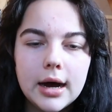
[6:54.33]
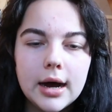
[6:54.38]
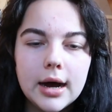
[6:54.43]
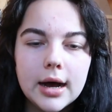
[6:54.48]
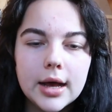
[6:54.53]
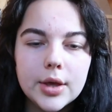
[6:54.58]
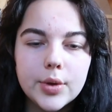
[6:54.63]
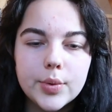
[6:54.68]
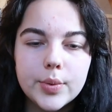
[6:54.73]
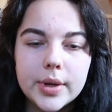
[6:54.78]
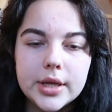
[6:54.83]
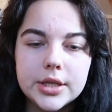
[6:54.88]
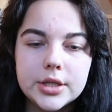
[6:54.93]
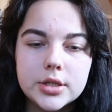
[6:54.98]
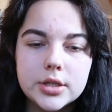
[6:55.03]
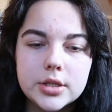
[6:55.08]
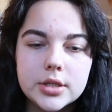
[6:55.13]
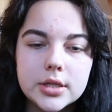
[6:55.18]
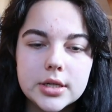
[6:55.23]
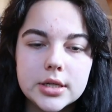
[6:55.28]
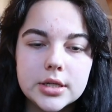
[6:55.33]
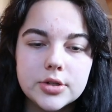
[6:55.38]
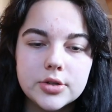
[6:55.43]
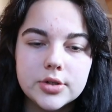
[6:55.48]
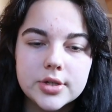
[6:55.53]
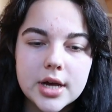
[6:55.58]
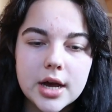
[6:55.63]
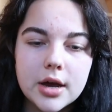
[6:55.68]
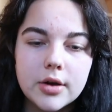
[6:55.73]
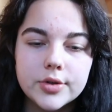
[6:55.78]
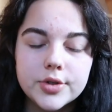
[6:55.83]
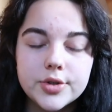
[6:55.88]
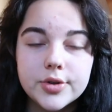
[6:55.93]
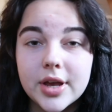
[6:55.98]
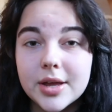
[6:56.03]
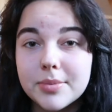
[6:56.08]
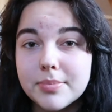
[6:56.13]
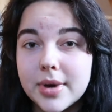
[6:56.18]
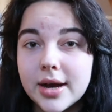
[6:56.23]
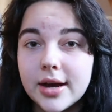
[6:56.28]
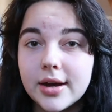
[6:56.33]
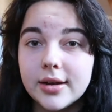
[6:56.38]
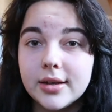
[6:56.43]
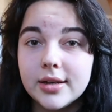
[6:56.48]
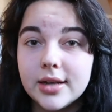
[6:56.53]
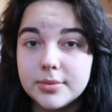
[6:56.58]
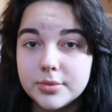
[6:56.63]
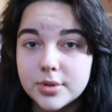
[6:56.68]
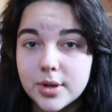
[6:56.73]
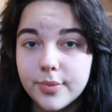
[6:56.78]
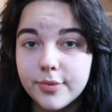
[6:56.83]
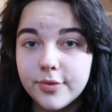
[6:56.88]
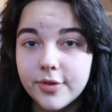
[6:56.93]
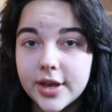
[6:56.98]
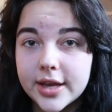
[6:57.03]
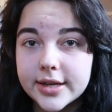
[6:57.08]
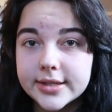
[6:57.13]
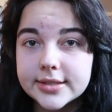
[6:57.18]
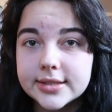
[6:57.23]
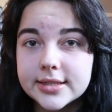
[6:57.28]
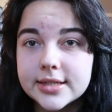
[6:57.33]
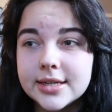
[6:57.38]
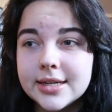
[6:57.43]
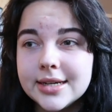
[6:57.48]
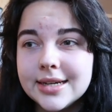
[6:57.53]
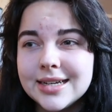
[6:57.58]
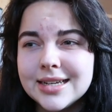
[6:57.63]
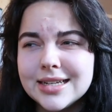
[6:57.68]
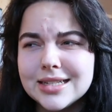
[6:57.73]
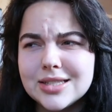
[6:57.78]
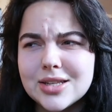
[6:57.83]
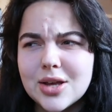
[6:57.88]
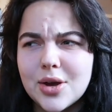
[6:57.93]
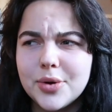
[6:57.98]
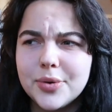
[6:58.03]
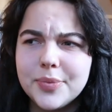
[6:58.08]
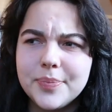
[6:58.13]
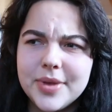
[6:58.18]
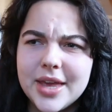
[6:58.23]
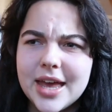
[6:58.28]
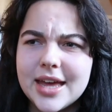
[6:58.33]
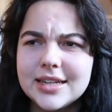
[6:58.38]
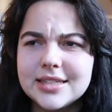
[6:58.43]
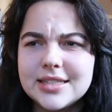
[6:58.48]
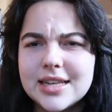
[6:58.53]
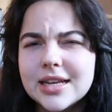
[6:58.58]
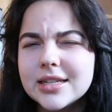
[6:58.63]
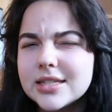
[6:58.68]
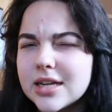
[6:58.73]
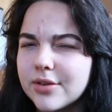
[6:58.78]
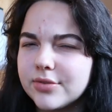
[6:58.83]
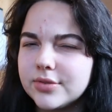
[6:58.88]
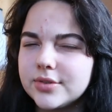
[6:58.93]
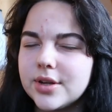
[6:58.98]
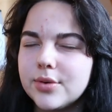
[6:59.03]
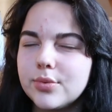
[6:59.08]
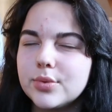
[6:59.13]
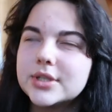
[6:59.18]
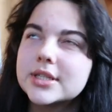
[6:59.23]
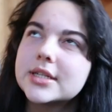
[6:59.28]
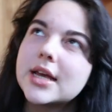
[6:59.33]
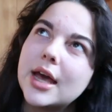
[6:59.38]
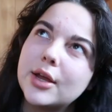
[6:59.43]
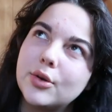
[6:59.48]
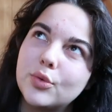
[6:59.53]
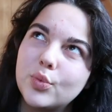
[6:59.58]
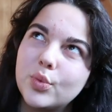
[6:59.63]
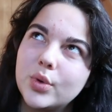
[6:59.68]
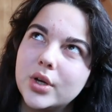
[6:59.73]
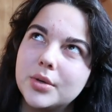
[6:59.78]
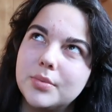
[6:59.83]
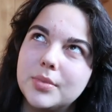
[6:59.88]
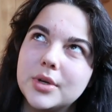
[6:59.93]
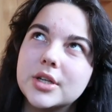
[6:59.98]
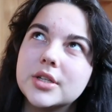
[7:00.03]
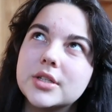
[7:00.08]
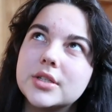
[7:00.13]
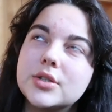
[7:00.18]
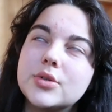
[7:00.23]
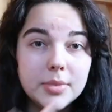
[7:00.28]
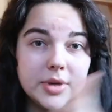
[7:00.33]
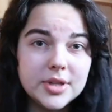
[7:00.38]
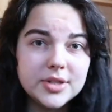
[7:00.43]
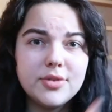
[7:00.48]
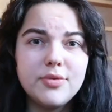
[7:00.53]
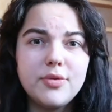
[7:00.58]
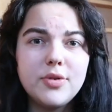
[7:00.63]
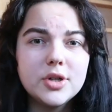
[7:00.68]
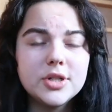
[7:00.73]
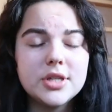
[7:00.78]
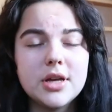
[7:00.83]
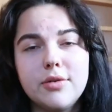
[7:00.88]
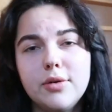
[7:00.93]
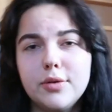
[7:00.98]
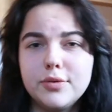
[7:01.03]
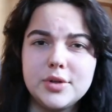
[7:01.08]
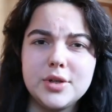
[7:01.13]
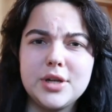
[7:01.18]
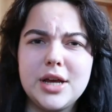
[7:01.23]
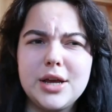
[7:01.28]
I went into town to get my laptop fixed. So yeah, the second half of the day was kind of weird because because the first half of